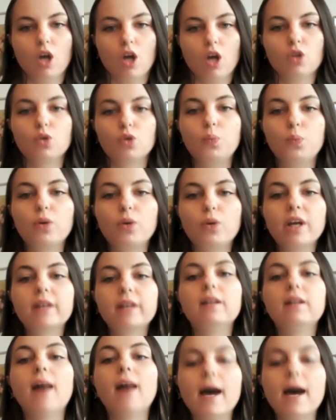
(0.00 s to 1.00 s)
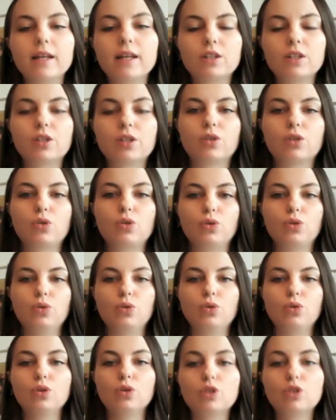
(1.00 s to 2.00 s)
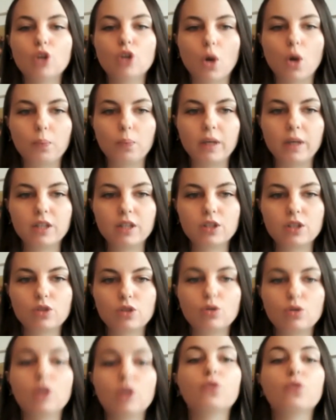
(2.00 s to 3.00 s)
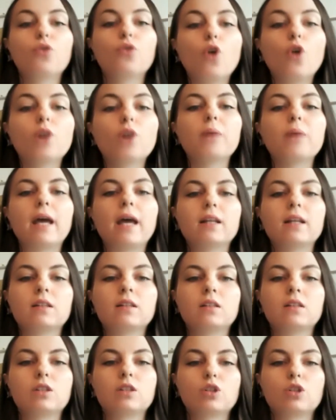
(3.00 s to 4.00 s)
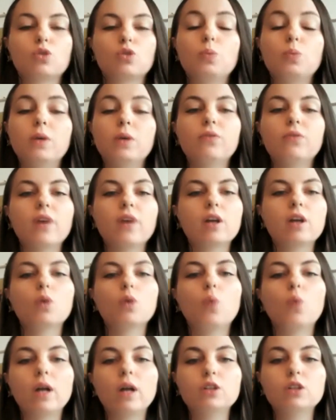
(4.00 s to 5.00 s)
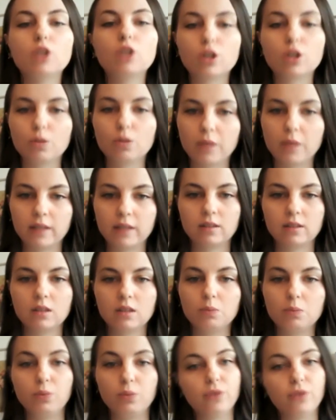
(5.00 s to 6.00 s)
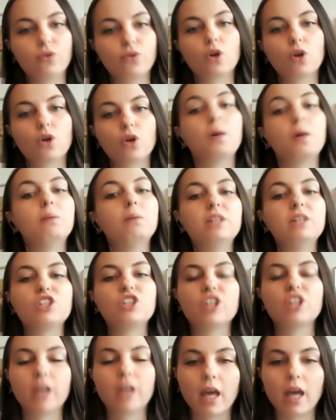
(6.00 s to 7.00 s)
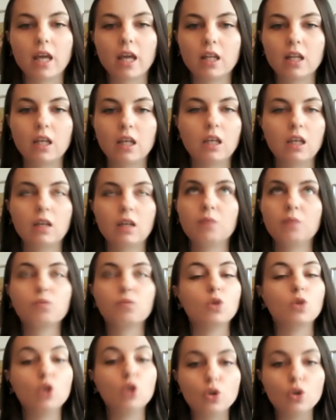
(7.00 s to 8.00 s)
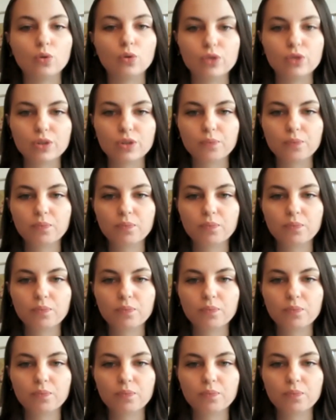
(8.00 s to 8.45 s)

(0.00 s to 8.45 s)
to bring light to new topics, to inform and to be very well documented before publishing any news.